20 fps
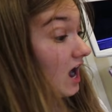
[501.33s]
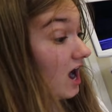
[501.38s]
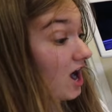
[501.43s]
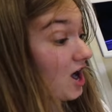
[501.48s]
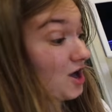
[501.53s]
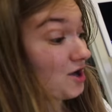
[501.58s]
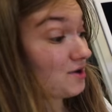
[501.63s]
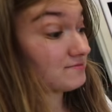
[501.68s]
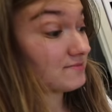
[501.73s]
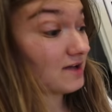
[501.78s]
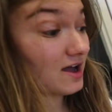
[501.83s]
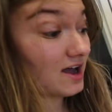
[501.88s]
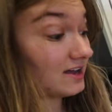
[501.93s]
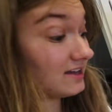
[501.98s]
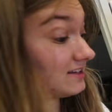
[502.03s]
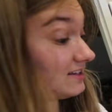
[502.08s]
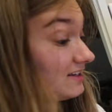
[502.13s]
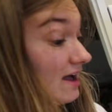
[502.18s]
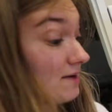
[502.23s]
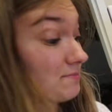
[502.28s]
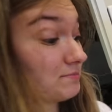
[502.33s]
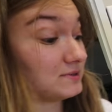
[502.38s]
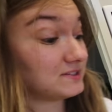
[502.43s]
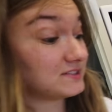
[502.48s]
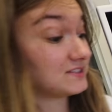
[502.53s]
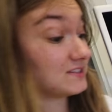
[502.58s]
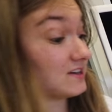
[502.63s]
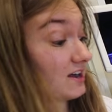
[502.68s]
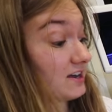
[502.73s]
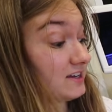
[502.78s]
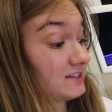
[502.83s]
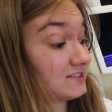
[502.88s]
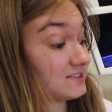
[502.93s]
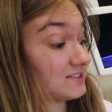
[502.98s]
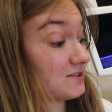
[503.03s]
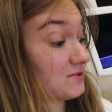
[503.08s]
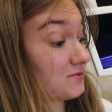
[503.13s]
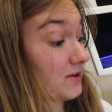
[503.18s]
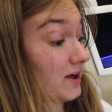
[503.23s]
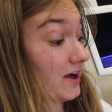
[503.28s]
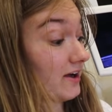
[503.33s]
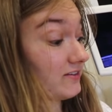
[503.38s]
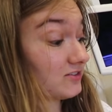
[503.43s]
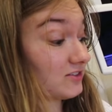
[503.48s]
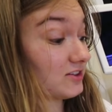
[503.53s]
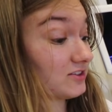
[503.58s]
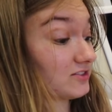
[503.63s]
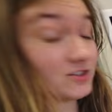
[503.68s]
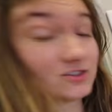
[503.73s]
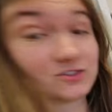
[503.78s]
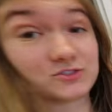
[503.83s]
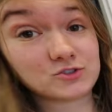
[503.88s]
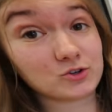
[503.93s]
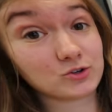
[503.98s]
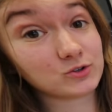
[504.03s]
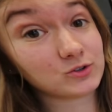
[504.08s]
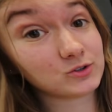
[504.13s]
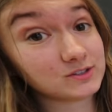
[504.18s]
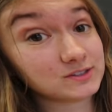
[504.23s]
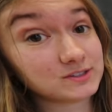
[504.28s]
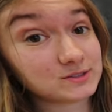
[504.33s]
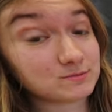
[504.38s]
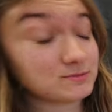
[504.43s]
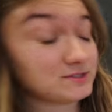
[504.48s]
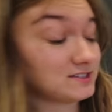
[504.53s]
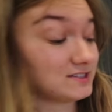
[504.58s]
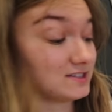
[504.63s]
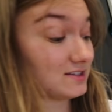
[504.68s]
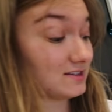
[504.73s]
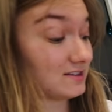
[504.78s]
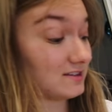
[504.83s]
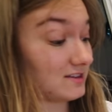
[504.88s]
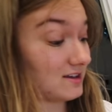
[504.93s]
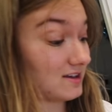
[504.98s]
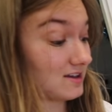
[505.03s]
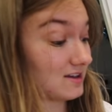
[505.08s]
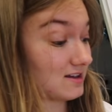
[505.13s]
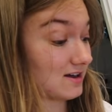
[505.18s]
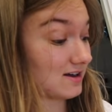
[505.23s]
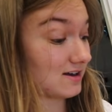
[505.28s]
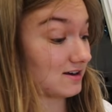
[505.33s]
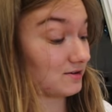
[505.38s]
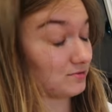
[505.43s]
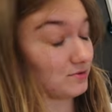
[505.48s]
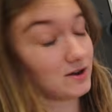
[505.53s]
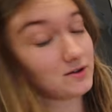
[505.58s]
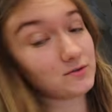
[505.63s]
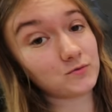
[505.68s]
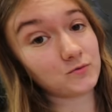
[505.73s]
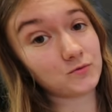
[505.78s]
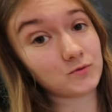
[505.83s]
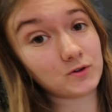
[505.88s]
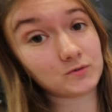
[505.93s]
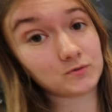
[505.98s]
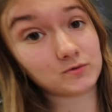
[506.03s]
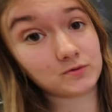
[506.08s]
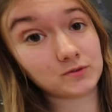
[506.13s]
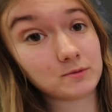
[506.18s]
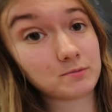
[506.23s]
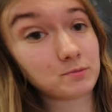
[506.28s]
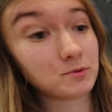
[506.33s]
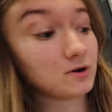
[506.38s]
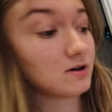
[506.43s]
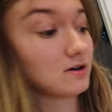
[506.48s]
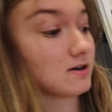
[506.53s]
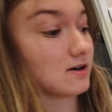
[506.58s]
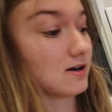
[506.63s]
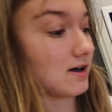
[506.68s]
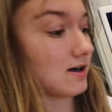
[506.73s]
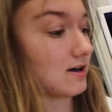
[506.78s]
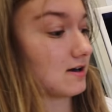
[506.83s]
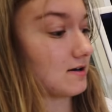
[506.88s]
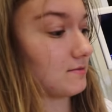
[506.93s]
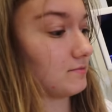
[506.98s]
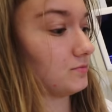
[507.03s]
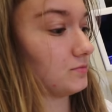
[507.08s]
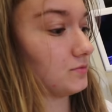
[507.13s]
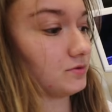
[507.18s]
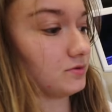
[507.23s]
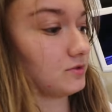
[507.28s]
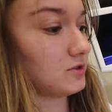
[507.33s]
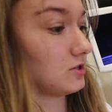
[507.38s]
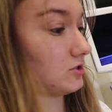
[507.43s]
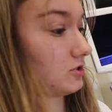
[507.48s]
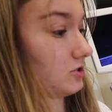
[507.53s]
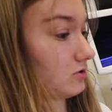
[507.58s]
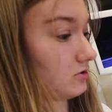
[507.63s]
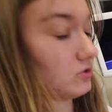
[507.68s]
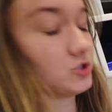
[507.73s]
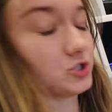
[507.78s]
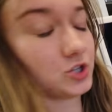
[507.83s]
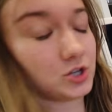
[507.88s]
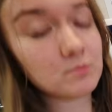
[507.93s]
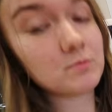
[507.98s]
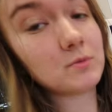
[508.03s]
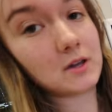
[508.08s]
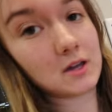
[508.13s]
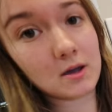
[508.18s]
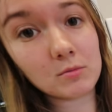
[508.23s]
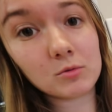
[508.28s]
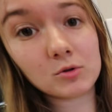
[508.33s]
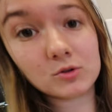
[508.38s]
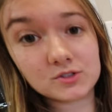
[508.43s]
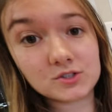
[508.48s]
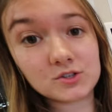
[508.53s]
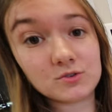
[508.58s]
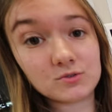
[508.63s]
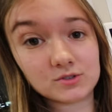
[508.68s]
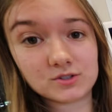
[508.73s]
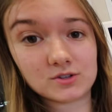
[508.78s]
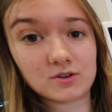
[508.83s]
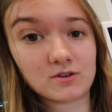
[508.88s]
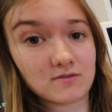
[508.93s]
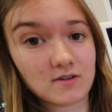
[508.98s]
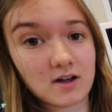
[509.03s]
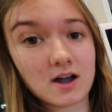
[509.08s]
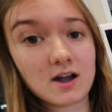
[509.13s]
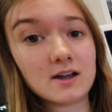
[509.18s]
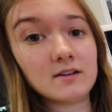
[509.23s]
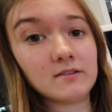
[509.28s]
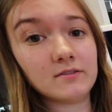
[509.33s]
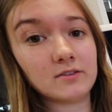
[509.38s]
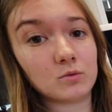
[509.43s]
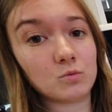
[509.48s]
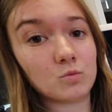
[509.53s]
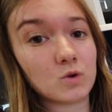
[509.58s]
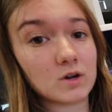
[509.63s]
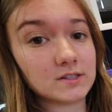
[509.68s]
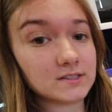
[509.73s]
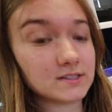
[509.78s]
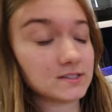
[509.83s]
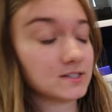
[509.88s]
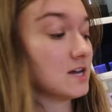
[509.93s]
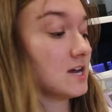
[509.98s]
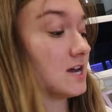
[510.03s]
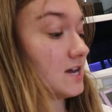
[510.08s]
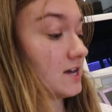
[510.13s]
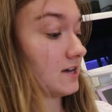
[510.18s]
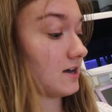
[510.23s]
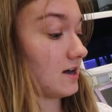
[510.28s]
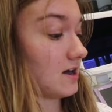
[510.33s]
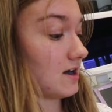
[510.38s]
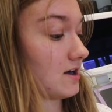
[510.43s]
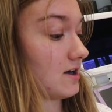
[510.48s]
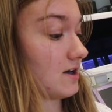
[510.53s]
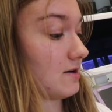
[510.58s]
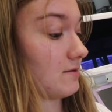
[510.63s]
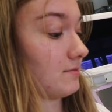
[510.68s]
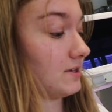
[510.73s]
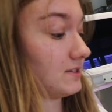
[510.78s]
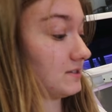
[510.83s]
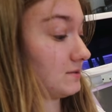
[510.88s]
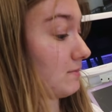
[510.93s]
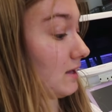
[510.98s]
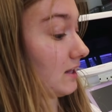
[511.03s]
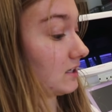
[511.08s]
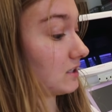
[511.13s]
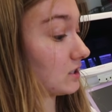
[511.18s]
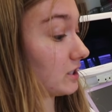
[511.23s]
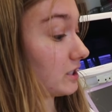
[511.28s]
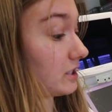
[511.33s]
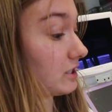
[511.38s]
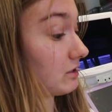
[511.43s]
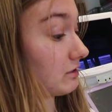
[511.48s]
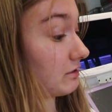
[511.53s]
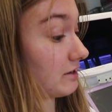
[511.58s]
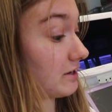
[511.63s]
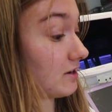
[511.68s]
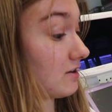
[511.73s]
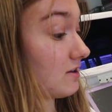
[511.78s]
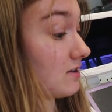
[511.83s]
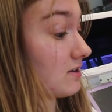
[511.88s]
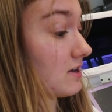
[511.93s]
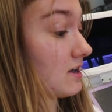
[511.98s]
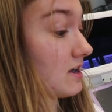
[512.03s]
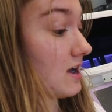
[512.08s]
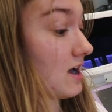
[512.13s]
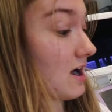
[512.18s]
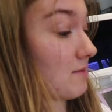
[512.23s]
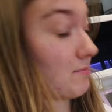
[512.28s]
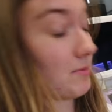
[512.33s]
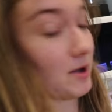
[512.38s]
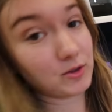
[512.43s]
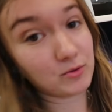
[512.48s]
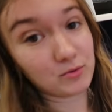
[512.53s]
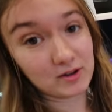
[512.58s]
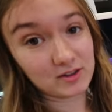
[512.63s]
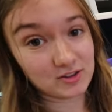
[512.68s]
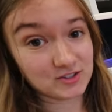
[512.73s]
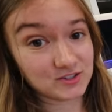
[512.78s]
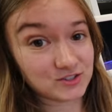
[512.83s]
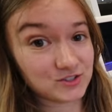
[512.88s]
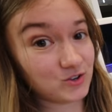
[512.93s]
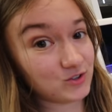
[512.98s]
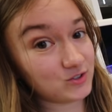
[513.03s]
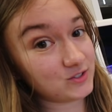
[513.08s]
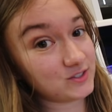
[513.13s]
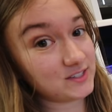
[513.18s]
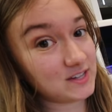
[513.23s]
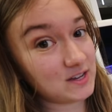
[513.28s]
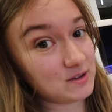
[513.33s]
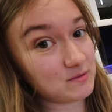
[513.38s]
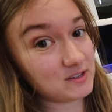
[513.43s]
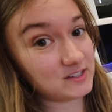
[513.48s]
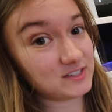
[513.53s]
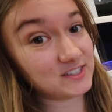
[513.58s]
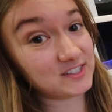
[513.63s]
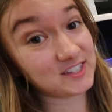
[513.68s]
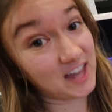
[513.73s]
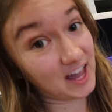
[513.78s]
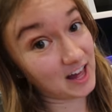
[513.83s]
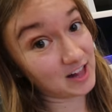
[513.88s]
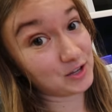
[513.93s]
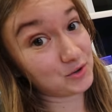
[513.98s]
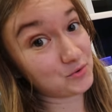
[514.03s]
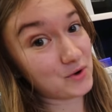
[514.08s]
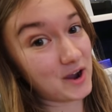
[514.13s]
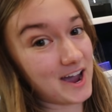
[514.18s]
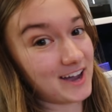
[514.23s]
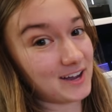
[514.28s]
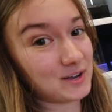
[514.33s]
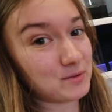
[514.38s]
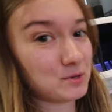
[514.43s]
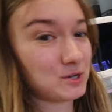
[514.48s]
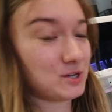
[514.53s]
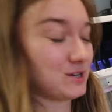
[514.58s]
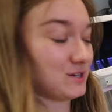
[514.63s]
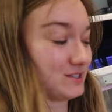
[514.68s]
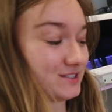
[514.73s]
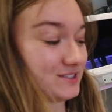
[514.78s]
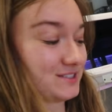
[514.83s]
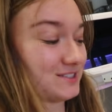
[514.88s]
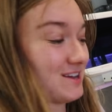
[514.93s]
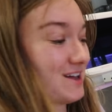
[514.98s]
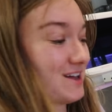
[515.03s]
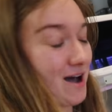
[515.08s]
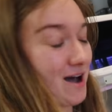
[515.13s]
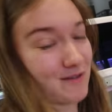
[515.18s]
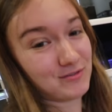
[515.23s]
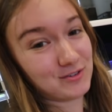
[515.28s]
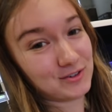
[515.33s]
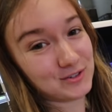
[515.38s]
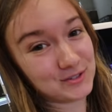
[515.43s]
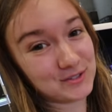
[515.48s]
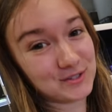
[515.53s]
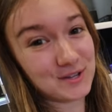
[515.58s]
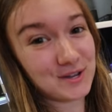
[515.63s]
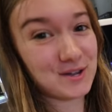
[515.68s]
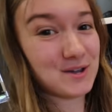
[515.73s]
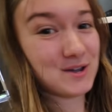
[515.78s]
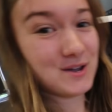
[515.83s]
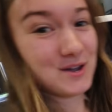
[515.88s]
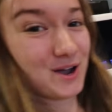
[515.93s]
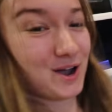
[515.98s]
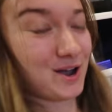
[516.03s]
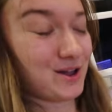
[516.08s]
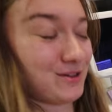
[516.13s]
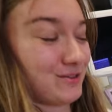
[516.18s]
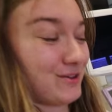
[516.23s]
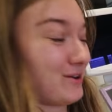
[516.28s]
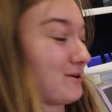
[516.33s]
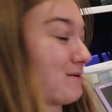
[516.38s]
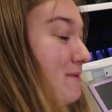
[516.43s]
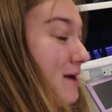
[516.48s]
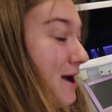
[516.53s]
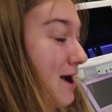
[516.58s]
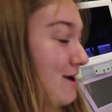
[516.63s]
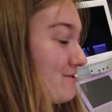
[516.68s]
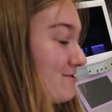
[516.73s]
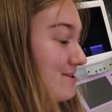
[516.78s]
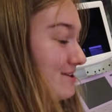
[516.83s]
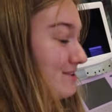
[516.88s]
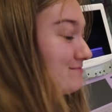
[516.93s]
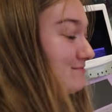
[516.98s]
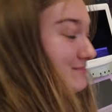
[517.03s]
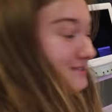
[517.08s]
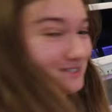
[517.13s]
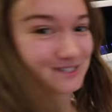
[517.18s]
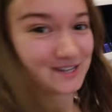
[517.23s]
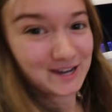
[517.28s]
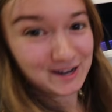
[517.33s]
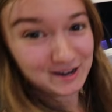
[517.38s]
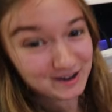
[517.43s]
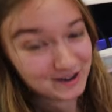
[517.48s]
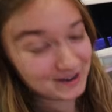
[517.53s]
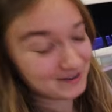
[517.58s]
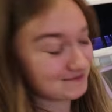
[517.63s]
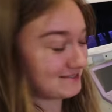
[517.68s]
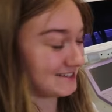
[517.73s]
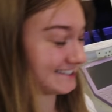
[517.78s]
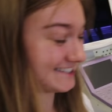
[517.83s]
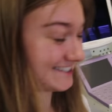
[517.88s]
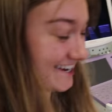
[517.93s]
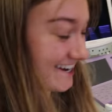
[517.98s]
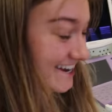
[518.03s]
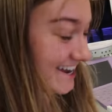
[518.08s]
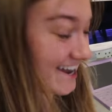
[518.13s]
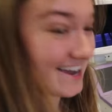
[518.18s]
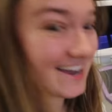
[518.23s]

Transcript: Um, yeah, besides the fact that the turtle is missing the uh, right front flipper, um, the turtle should be able to survive. And once um, it's medically cleared, uh, by the way, this turtle's name is Scallywag because obviously kind of like a pirate missing a missing a